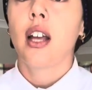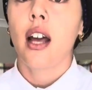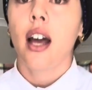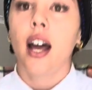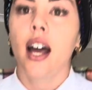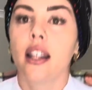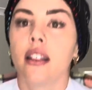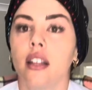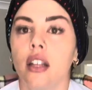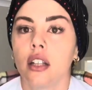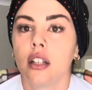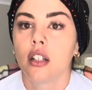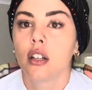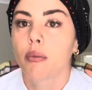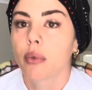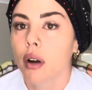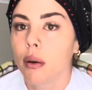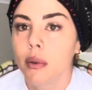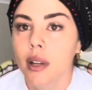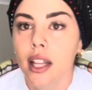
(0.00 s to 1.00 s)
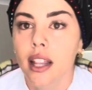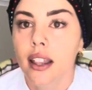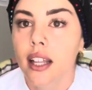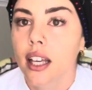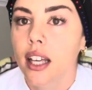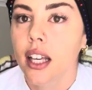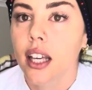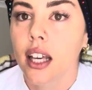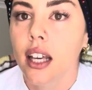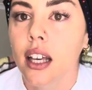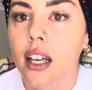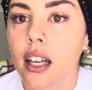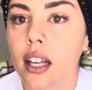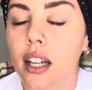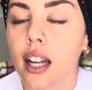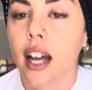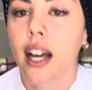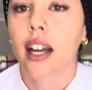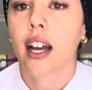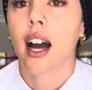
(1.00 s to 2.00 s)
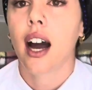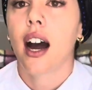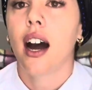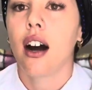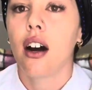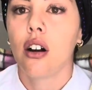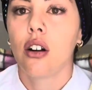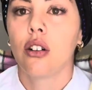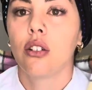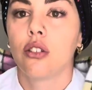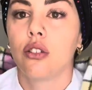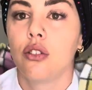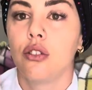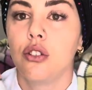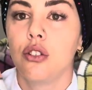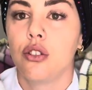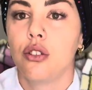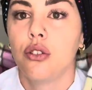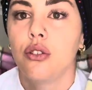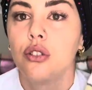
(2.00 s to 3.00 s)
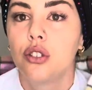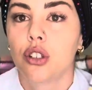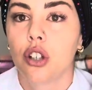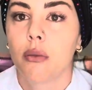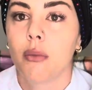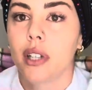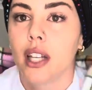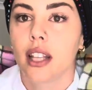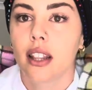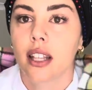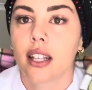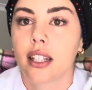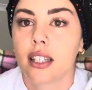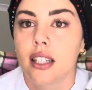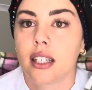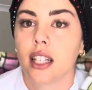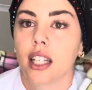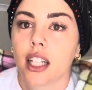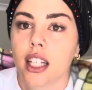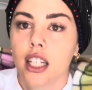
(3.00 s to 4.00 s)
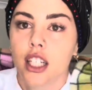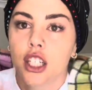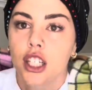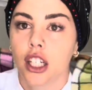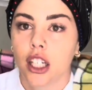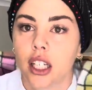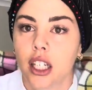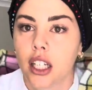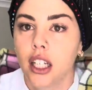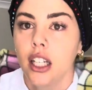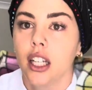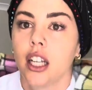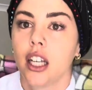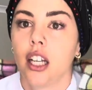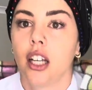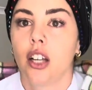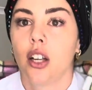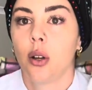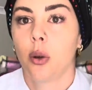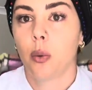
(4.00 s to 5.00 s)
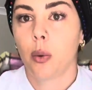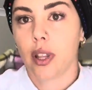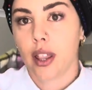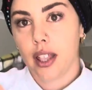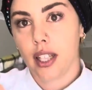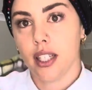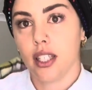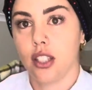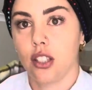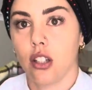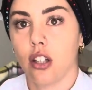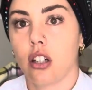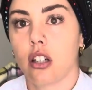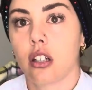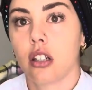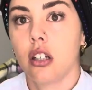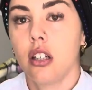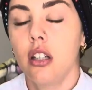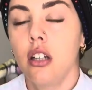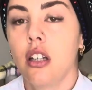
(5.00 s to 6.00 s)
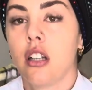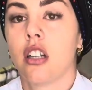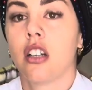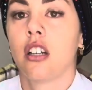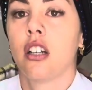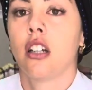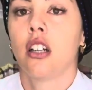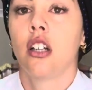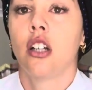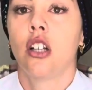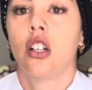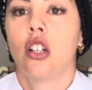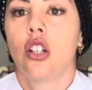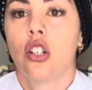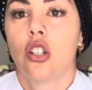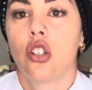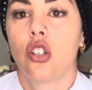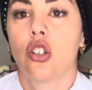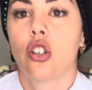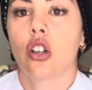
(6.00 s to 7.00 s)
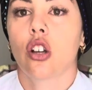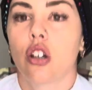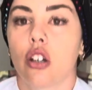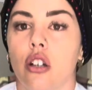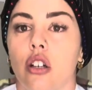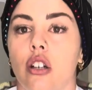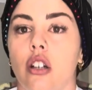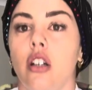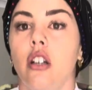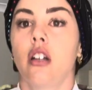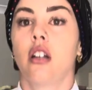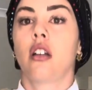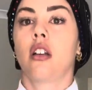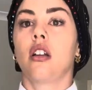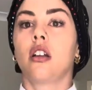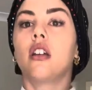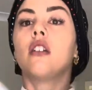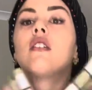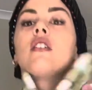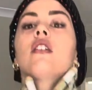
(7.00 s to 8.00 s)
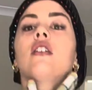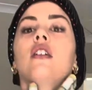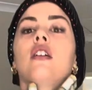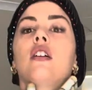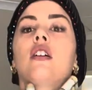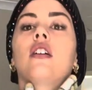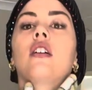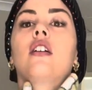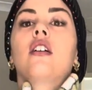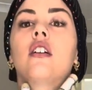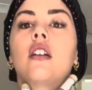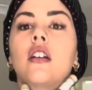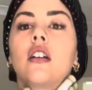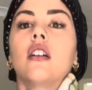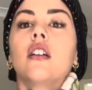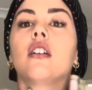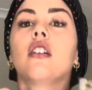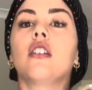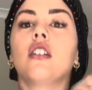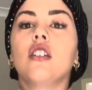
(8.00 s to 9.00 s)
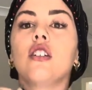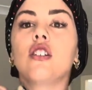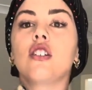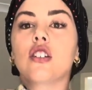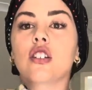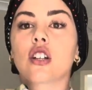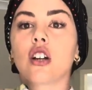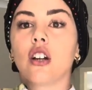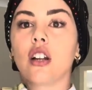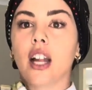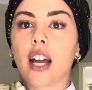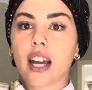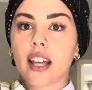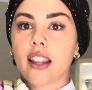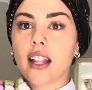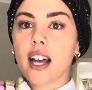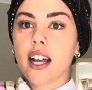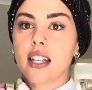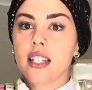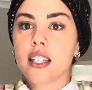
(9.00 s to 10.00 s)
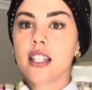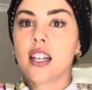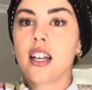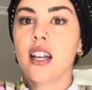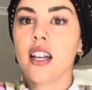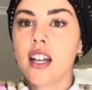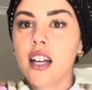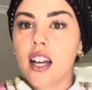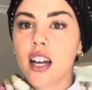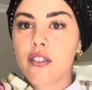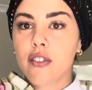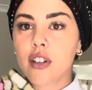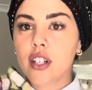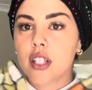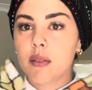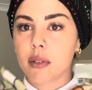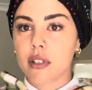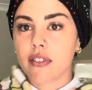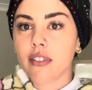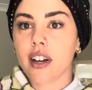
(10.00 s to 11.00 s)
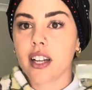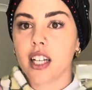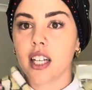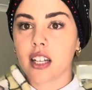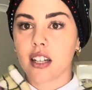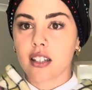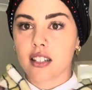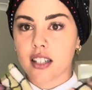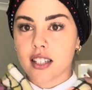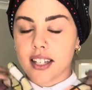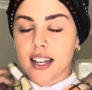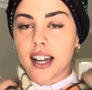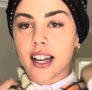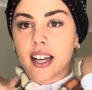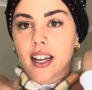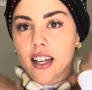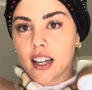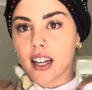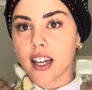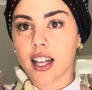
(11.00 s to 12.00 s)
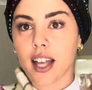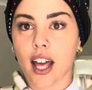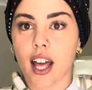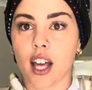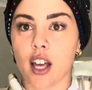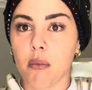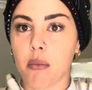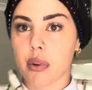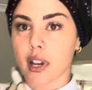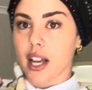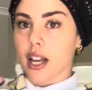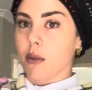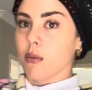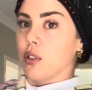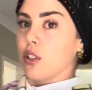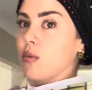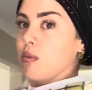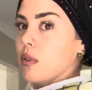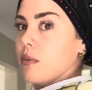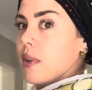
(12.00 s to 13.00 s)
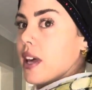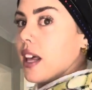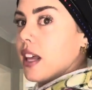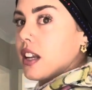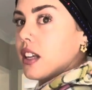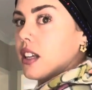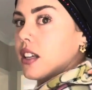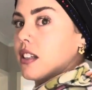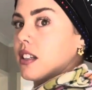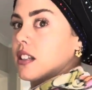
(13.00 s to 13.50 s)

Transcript: And then you're probably thinking, like, how do you do so many things in the kitchen with this on? So you just go like that. It feels a bit funny because it's like a cape, like I'm Superman.